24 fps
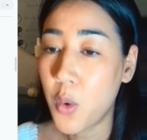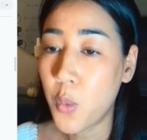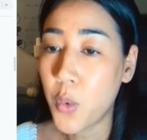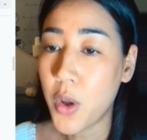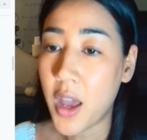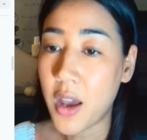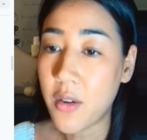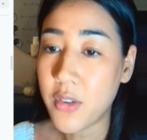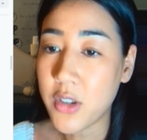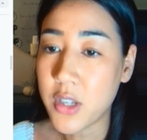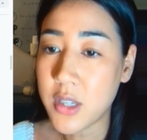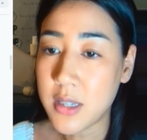we
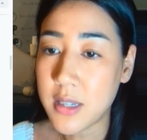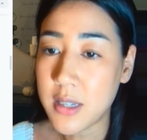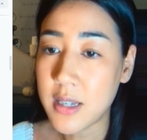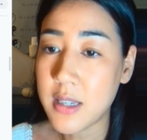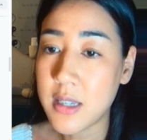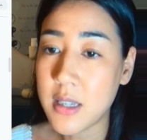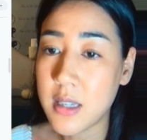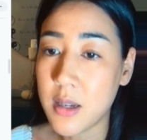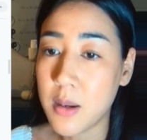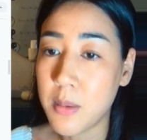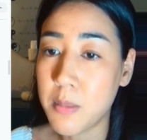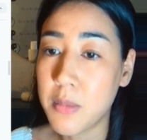have a
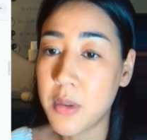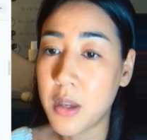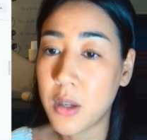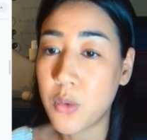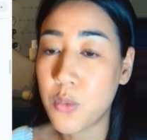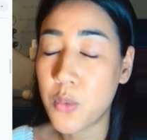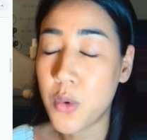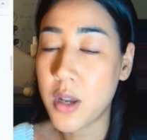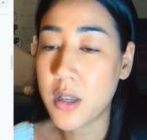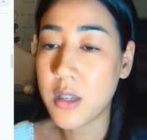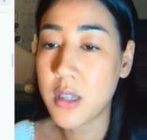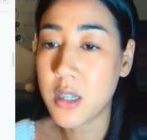system that
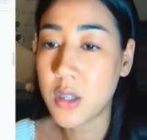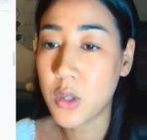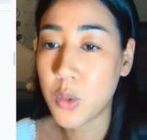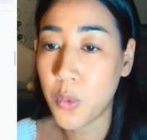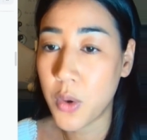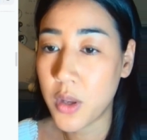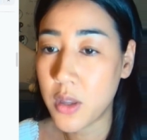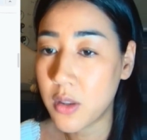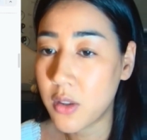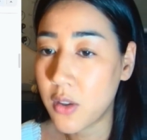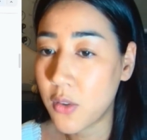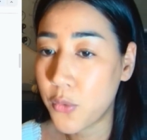runs
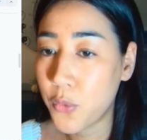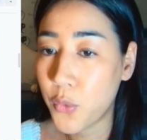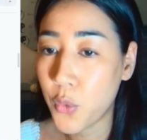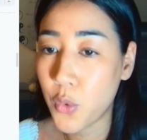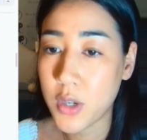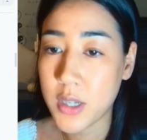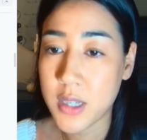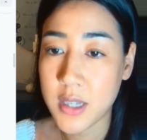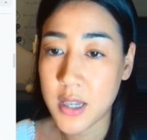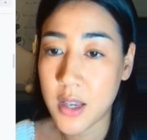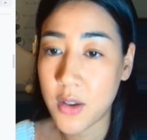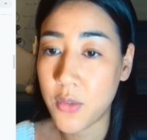
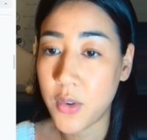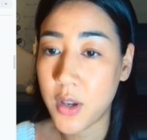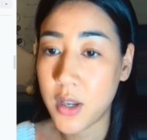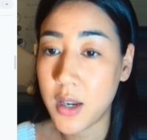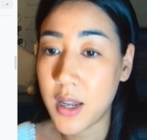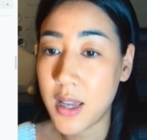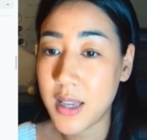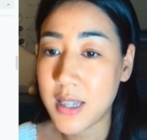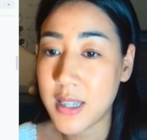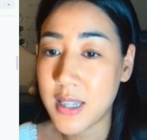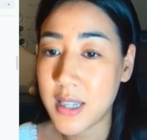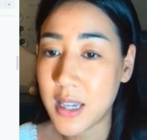
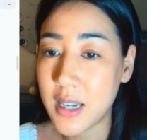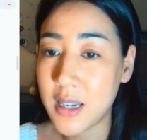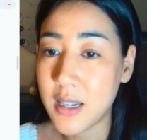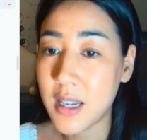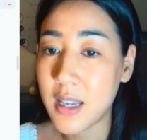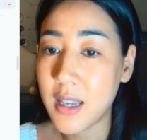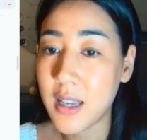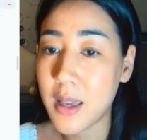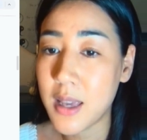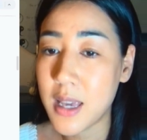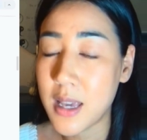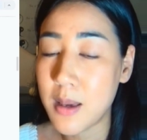24-7 and
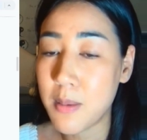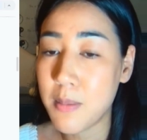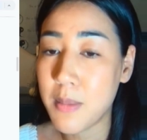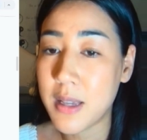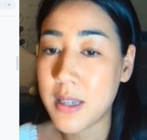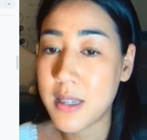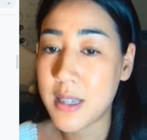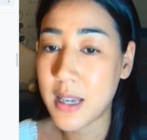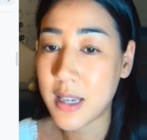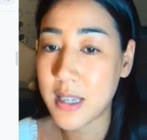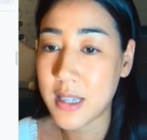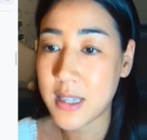sending
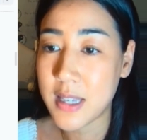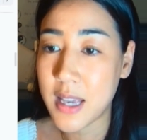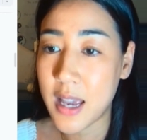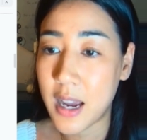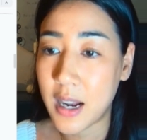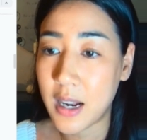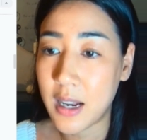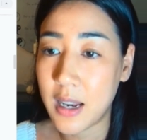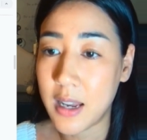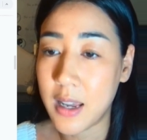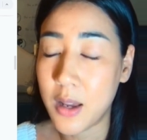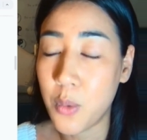emails
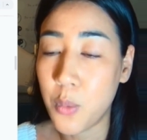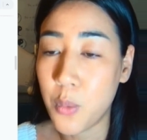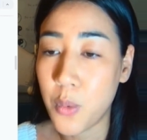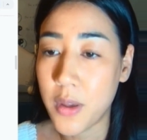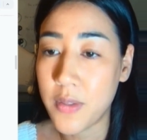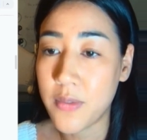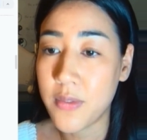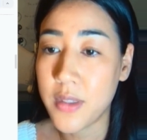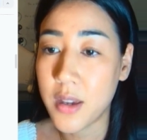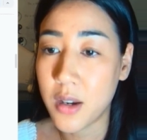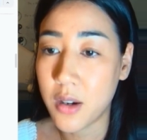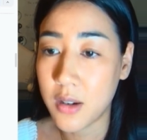exactly when
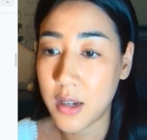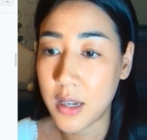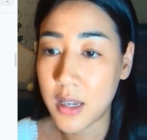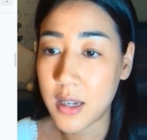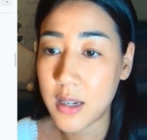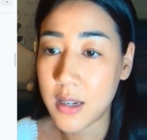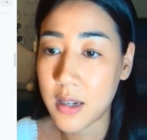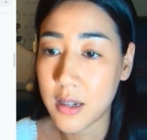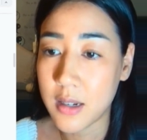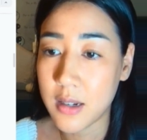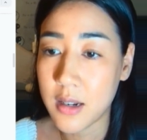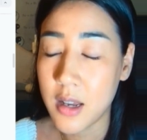they're
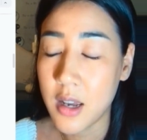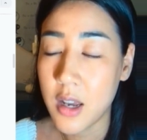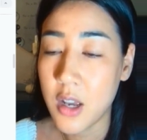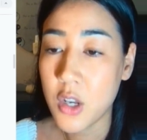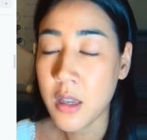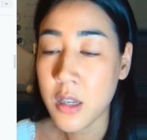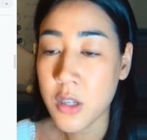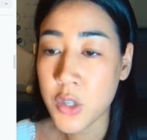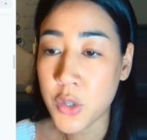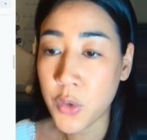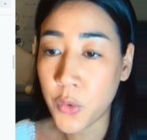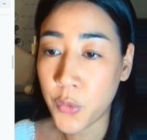needed.
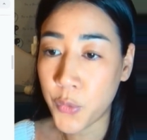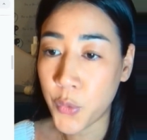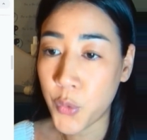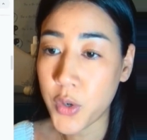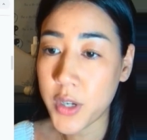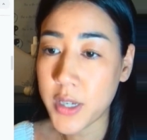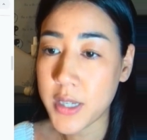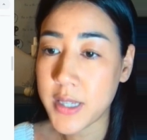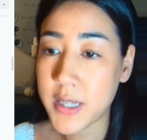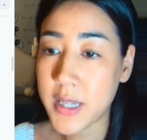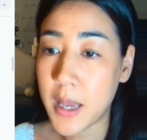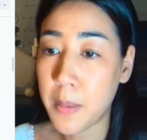So for
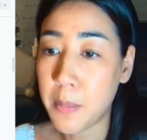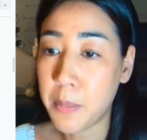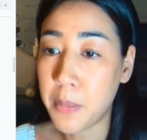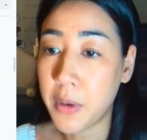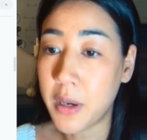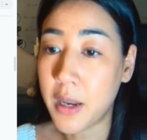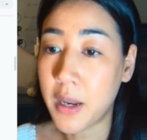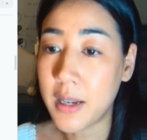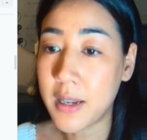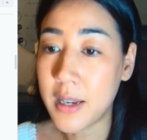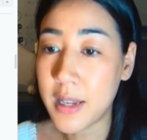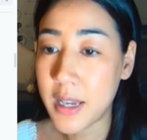example,
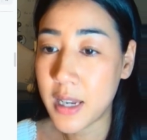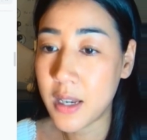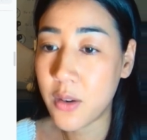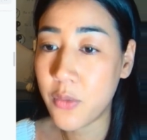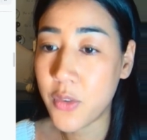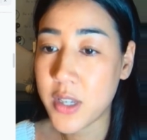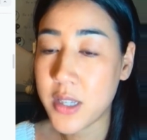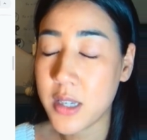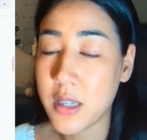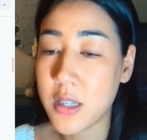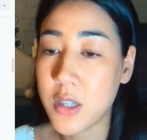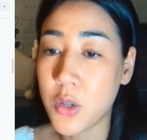a lead
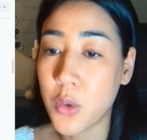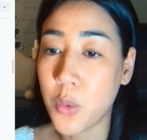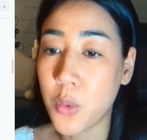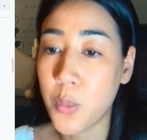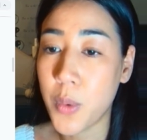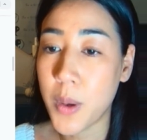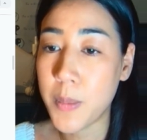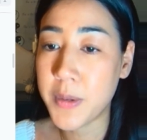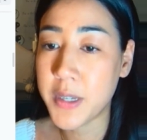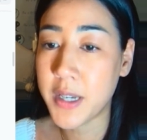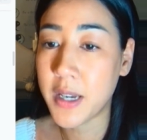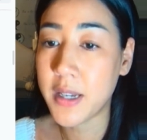visits your
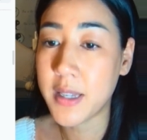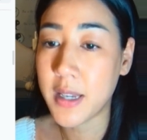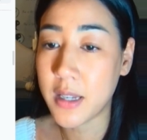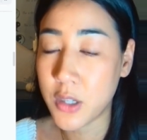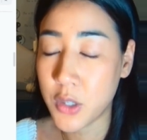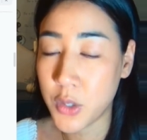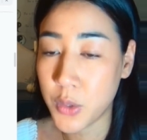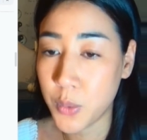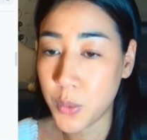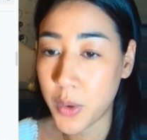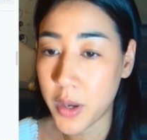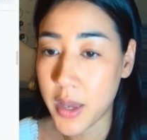website
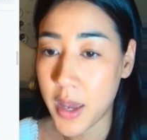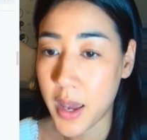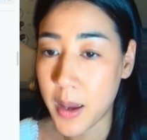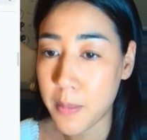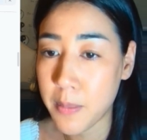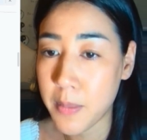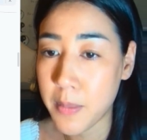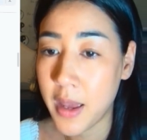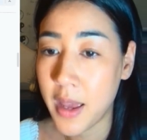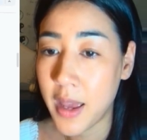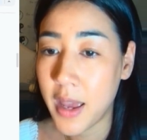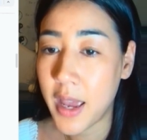at 2
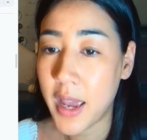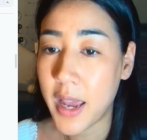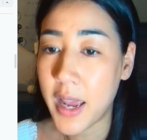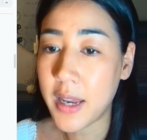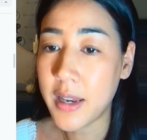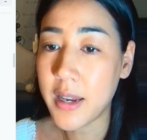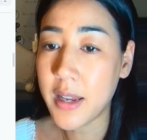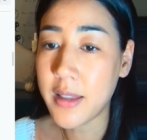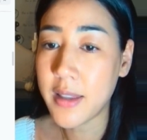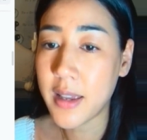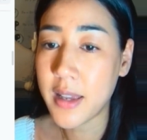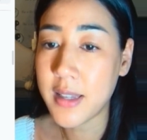a.m
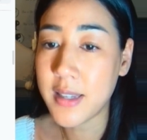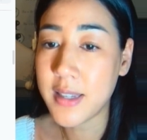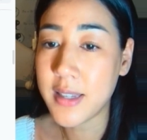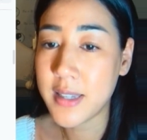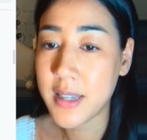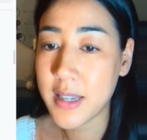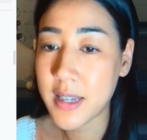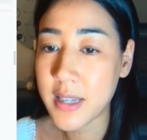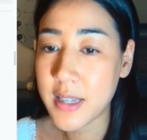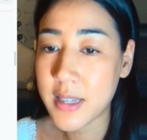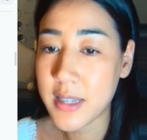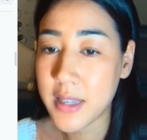it and
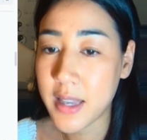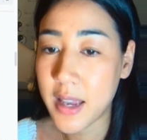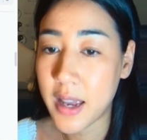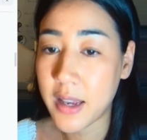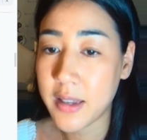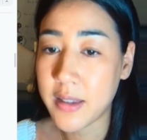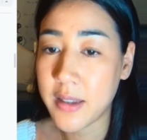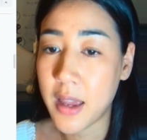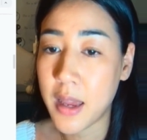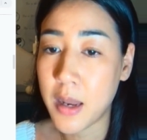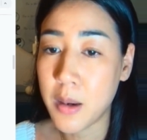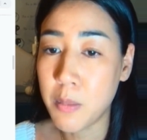sees
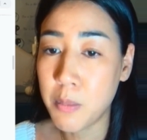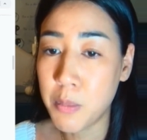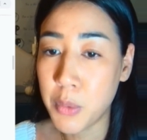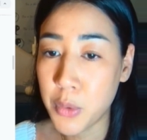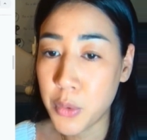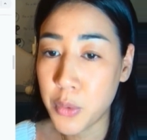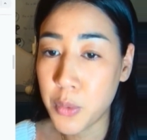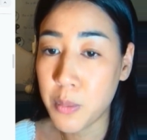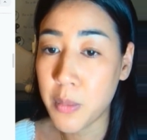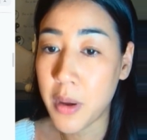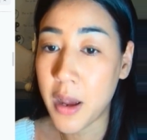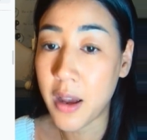that and
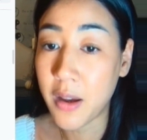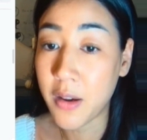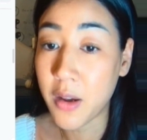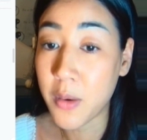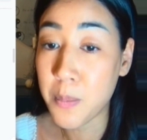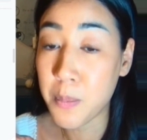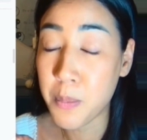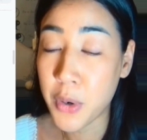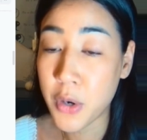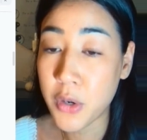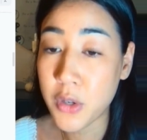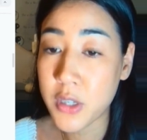boom, a
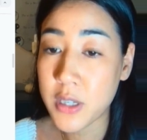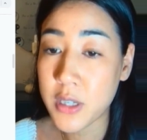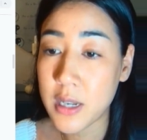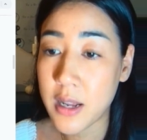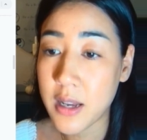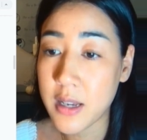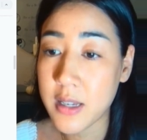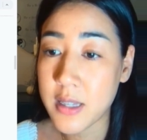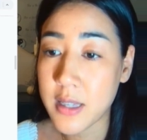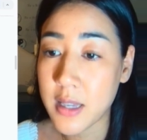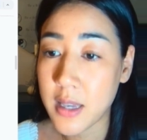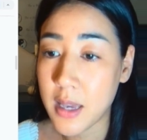
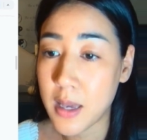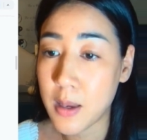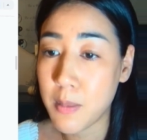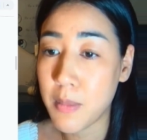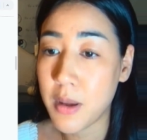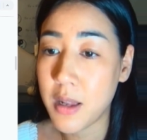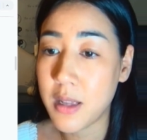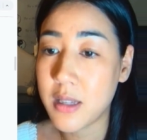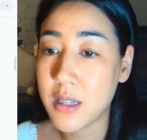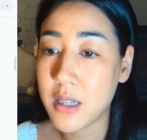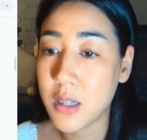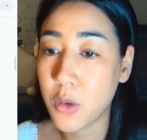personalized
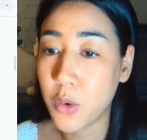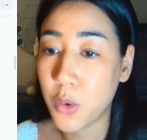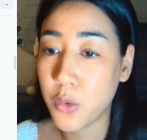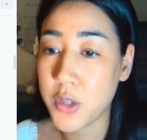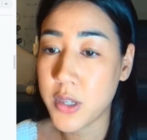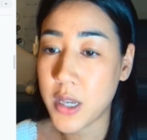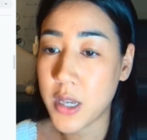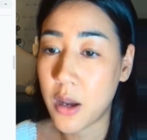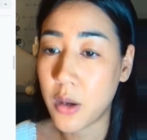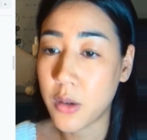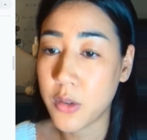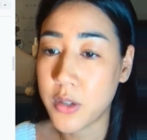email
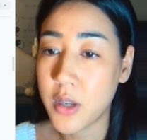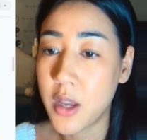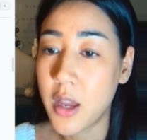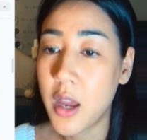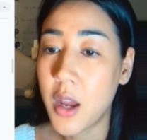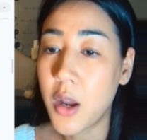goes out